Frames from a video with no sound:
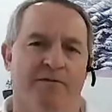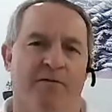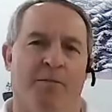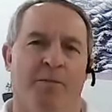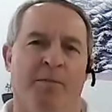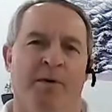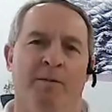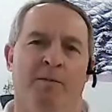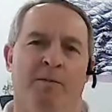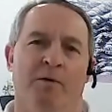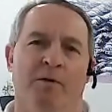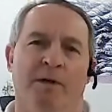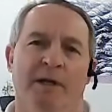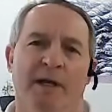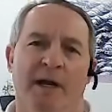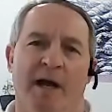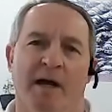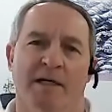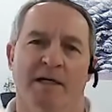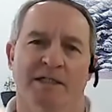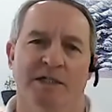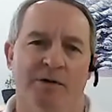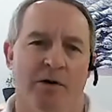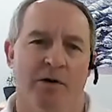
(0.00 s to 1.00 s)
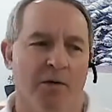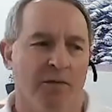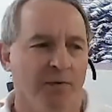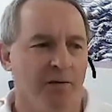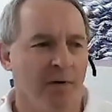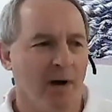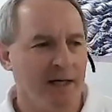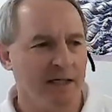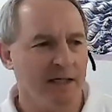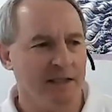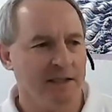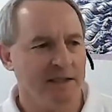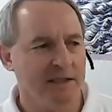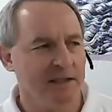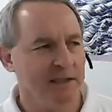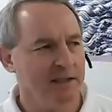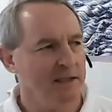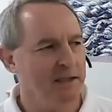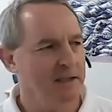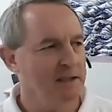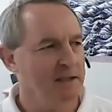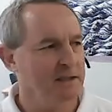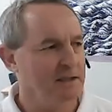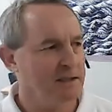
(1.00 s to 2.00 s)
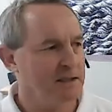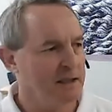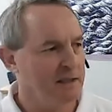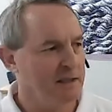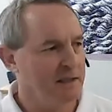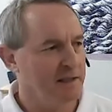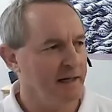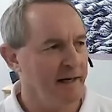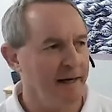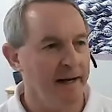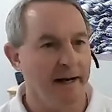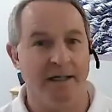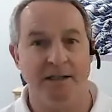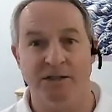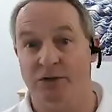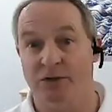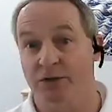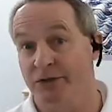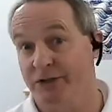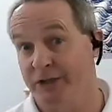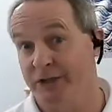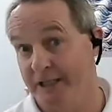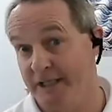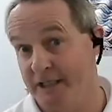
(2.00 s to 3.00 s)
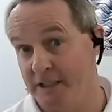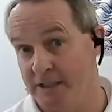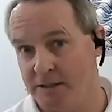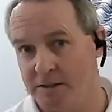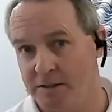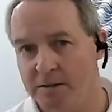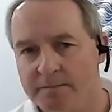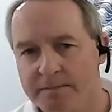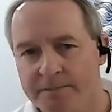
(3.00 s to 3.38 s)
for people with knee osteoarthritis is that they exercise,